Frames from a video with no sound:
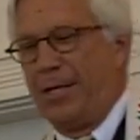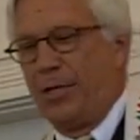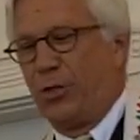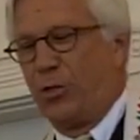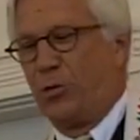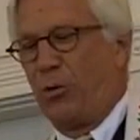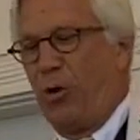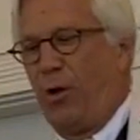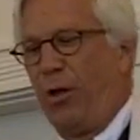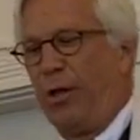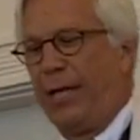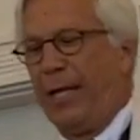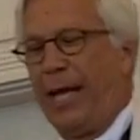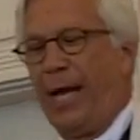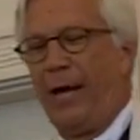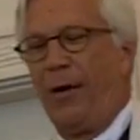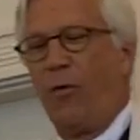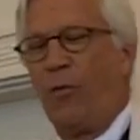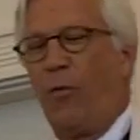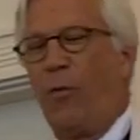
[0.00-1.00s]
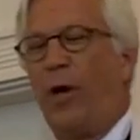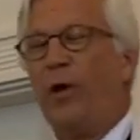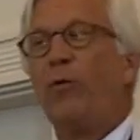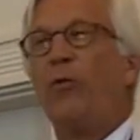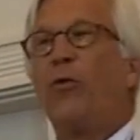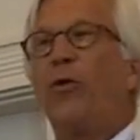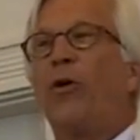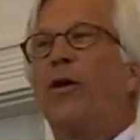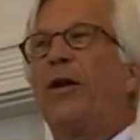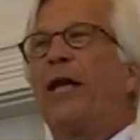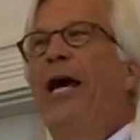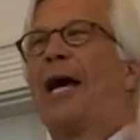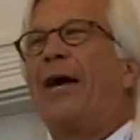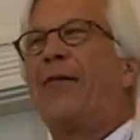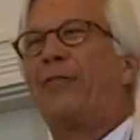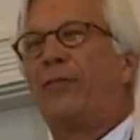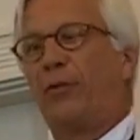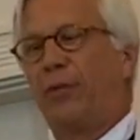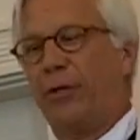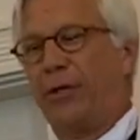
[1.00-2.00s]
"drawling out one word
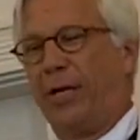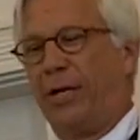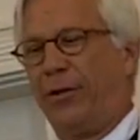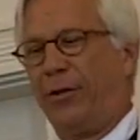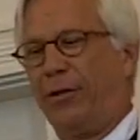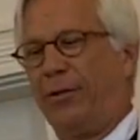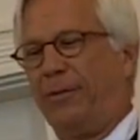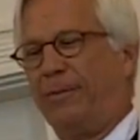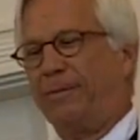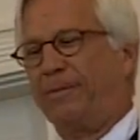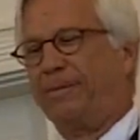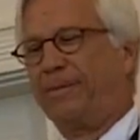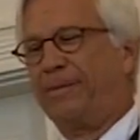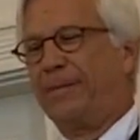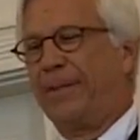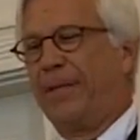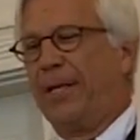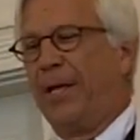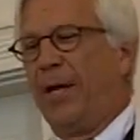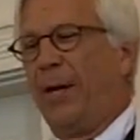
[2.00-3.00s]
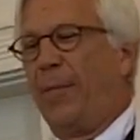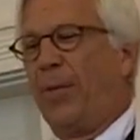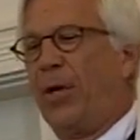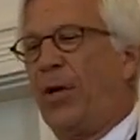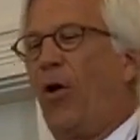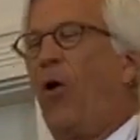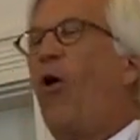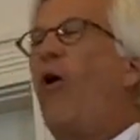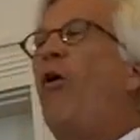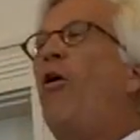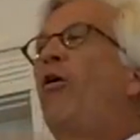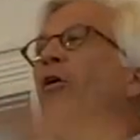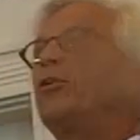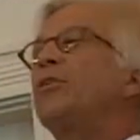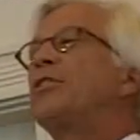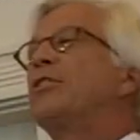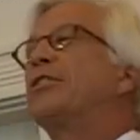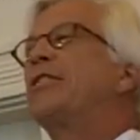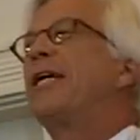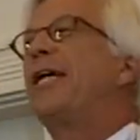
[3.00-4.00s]
after another, but
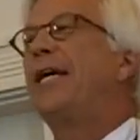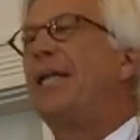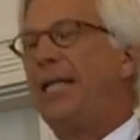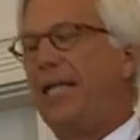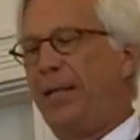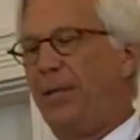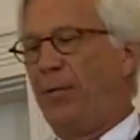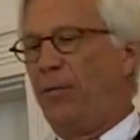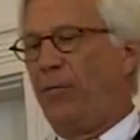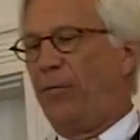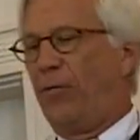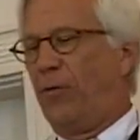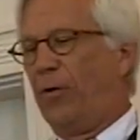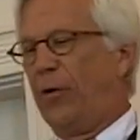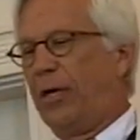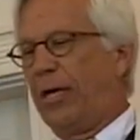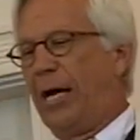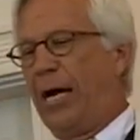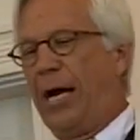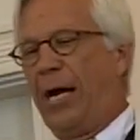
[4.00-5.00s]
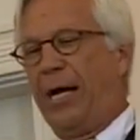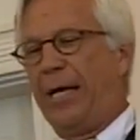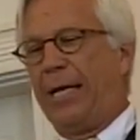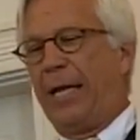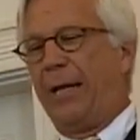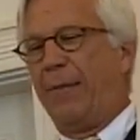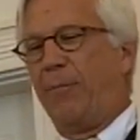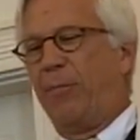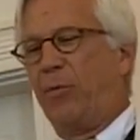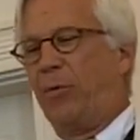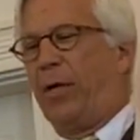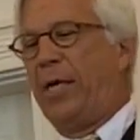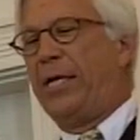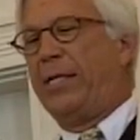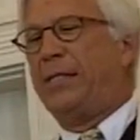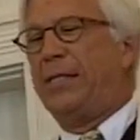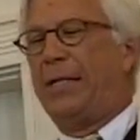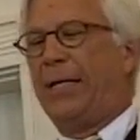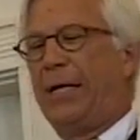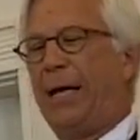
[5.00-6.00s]
all standing before God and
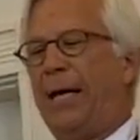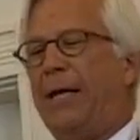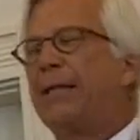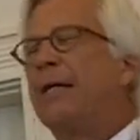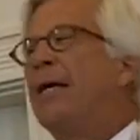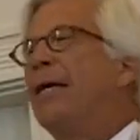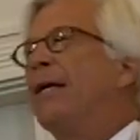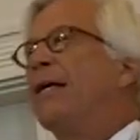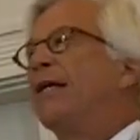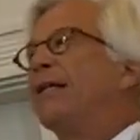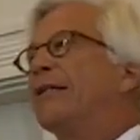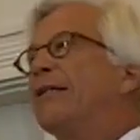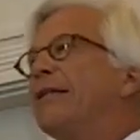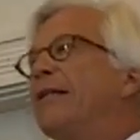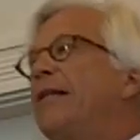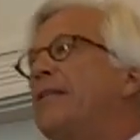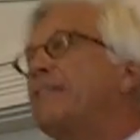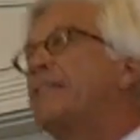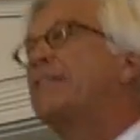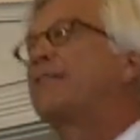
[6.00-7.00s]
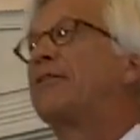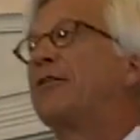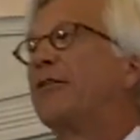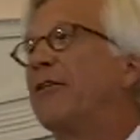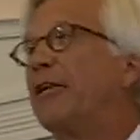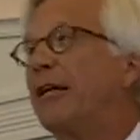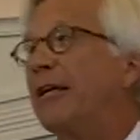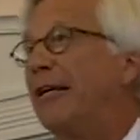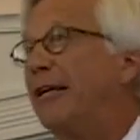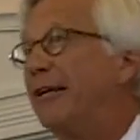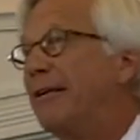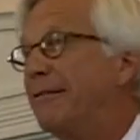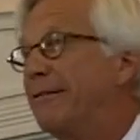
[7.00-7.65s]
praising God lustily."